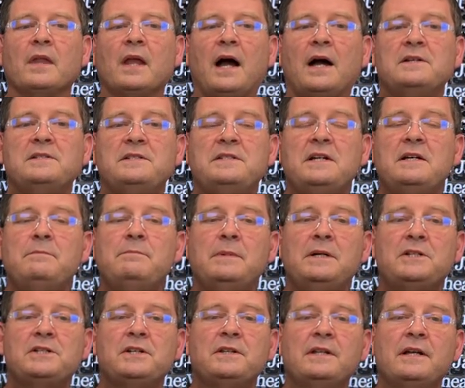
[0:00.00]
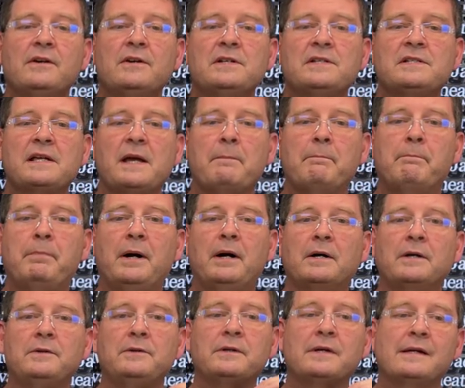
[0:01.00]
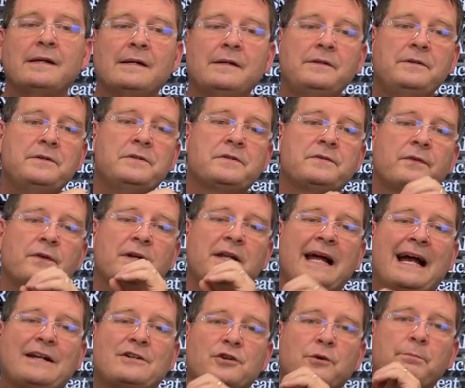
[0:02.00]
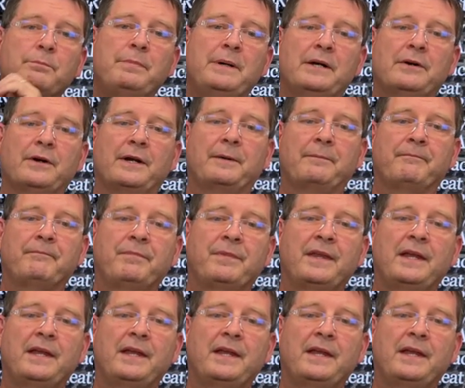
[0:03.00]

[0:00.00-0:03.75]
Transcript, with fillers: I did mention there is a bug you can use for natural bittering.